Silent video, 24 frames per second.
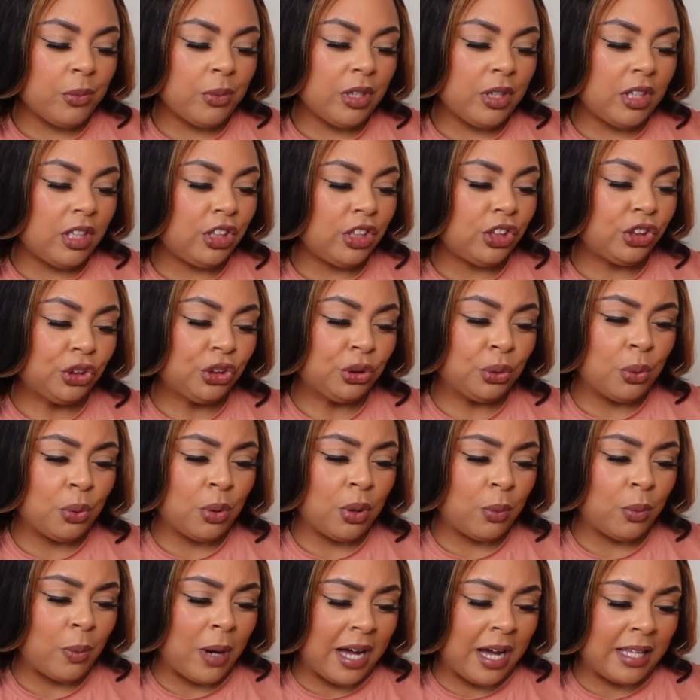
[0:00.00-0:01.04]
really
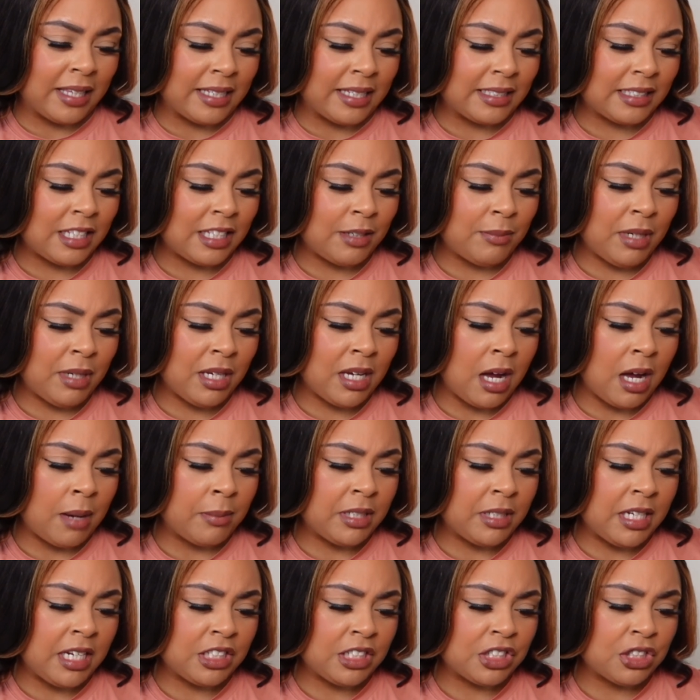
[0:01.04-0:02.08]
sure why they sent me
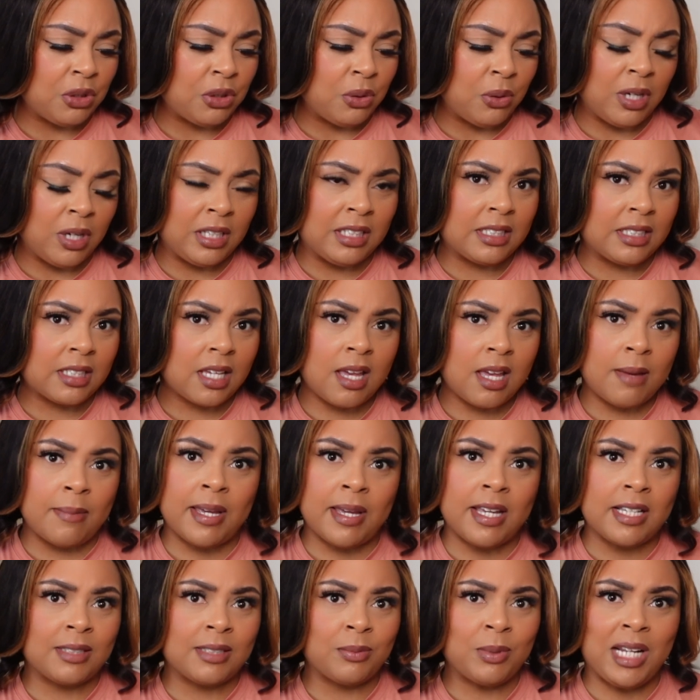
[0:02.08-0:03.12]
combination oily skin
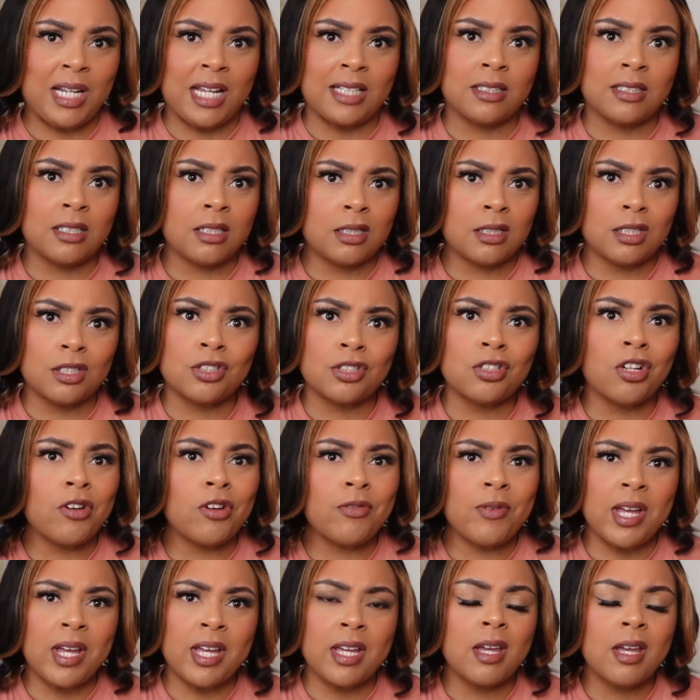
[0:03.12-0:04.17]
because when I took the
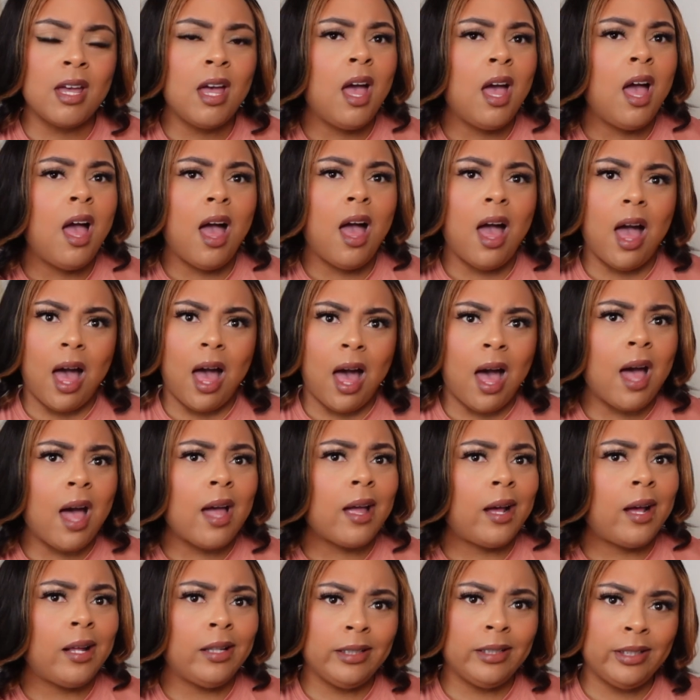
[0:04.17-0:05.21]
survey, I
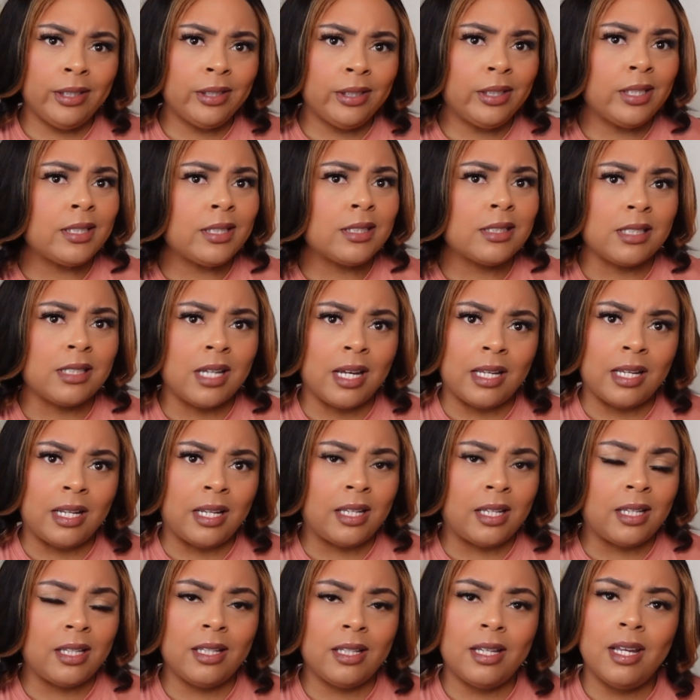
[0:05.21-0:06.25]
clearly
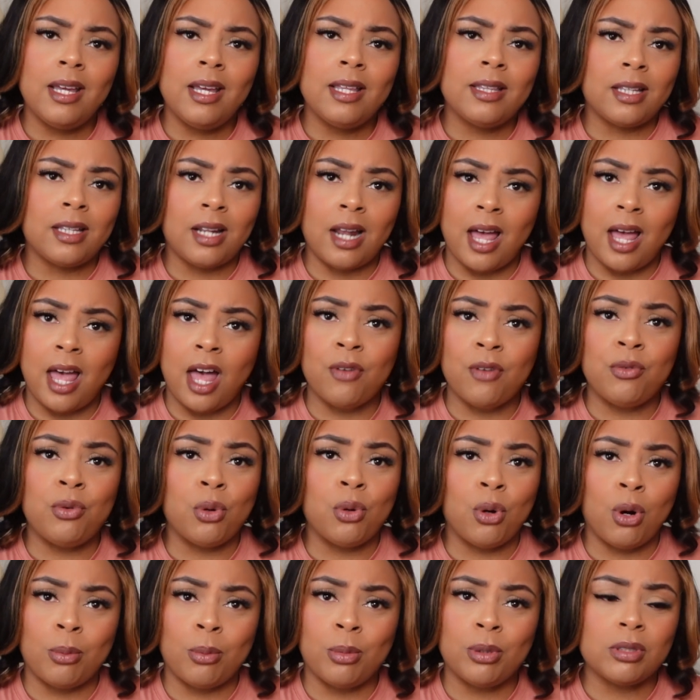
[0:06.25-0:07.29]
stated that I have
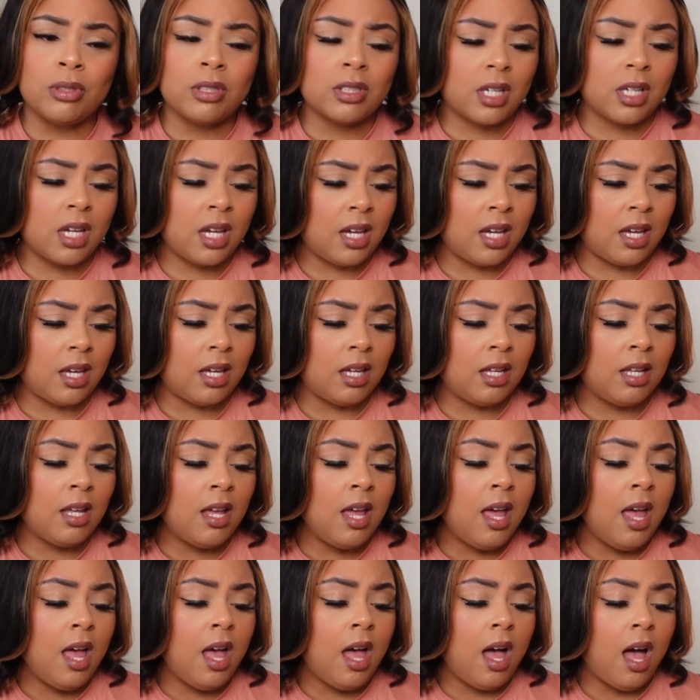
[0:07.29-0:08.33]
normal skin.
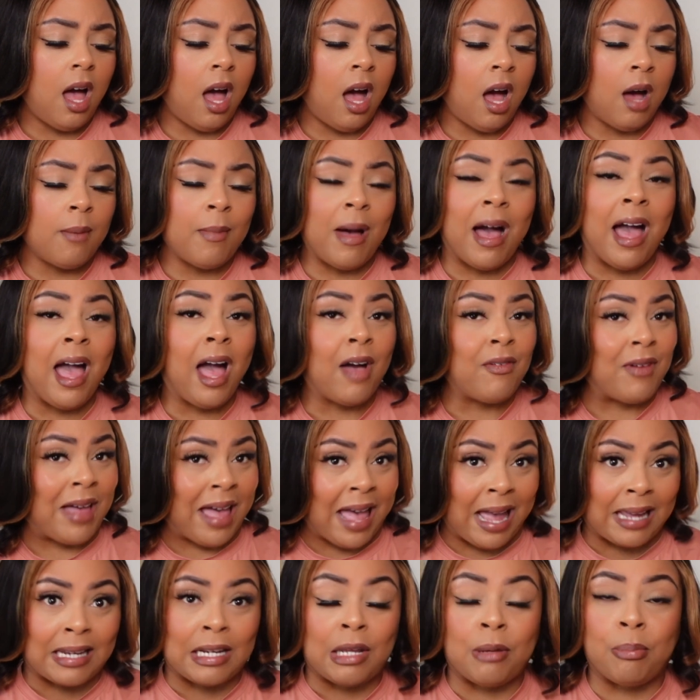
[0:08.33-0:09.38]
Um, I have
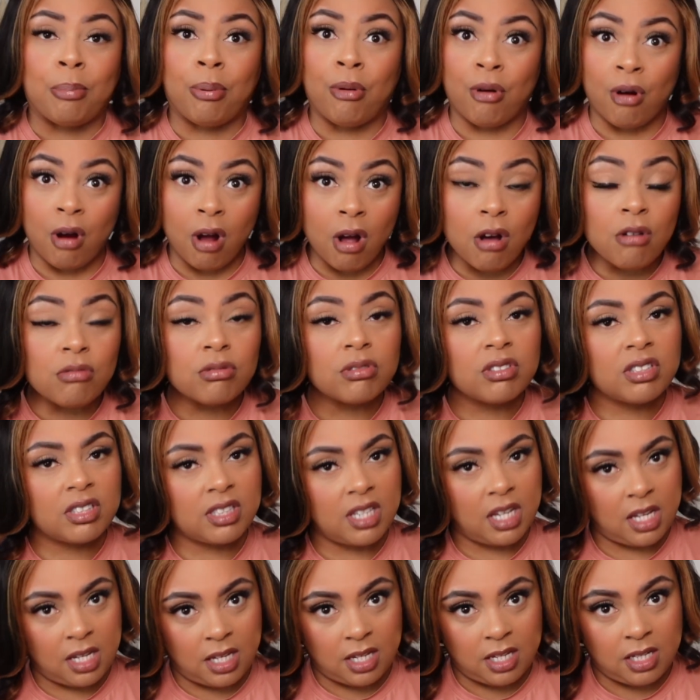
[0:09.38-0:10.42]
acne prone
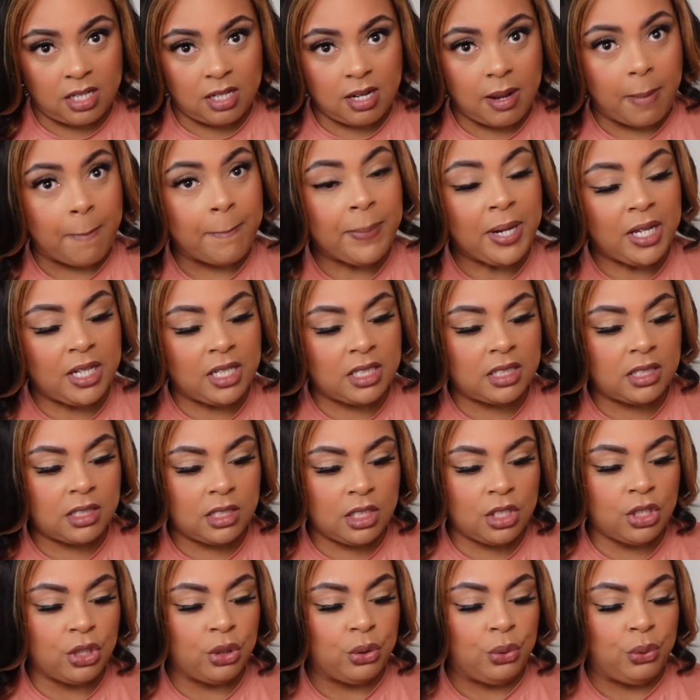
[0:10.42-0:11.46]
skin, but it's
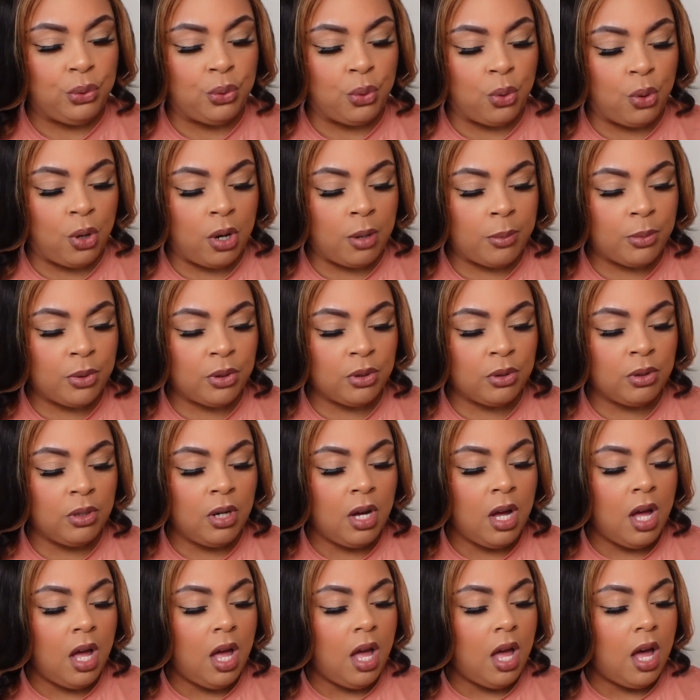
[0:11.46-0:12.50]
still normal.
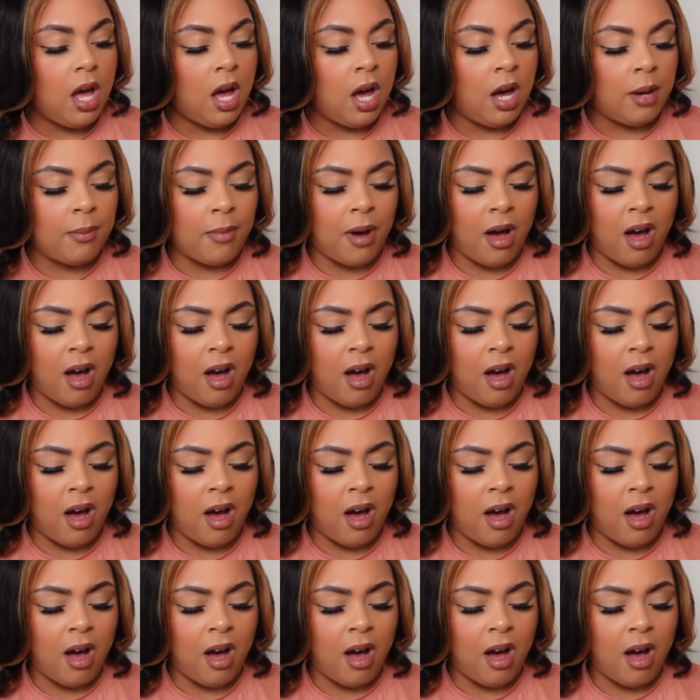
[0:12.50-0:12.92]
Um,